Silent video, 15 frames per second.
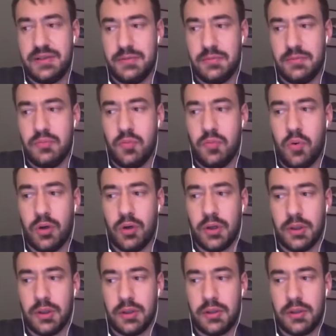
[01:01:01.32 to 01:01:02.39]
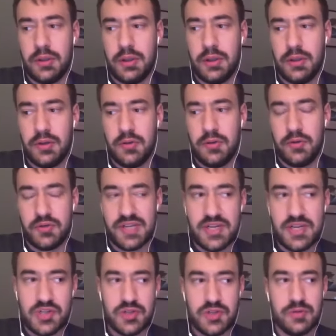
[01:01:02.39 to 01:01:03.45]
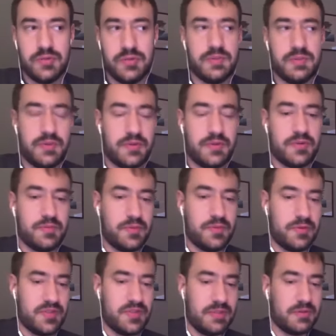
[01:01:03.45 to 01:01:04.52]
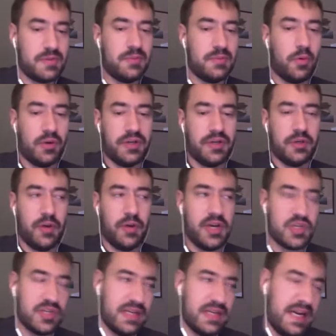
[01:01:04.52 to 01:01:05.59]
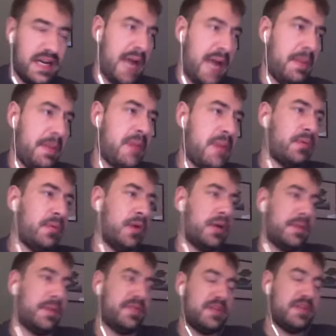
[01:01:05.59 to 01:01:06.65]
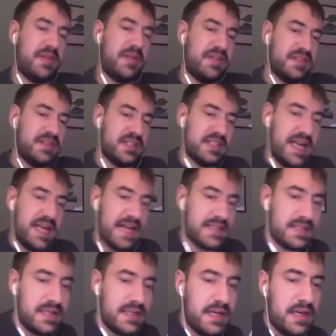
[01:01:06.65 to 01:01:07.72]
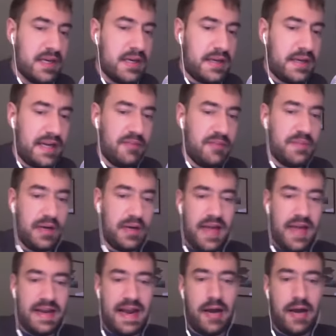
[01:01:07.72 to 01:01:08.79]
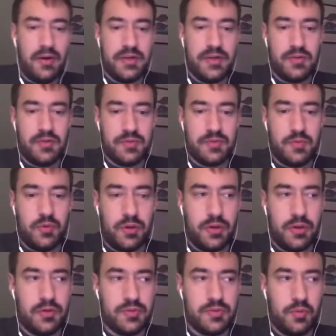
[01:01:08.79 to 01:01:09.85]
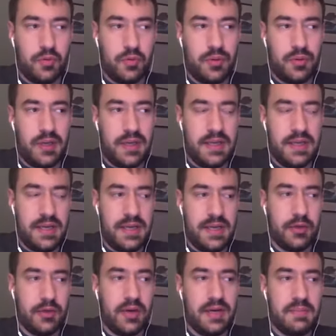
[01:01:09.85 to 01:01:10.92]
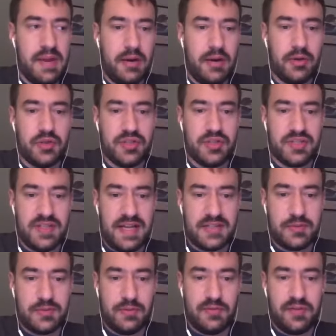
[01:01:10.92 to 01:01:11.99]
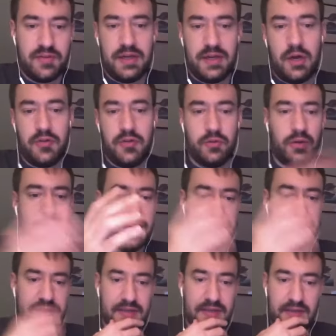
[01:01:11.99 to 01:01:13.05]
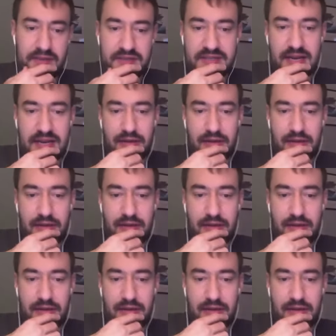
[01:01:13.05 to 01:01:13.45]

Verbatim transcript: more there's issues, but there's there seems to be more integration, and I might be wrong about this, but I think the stats kind of bear that out. You know, there's more there's more uh, integrated marriages and that sort of thing on the rise in, in the South. In the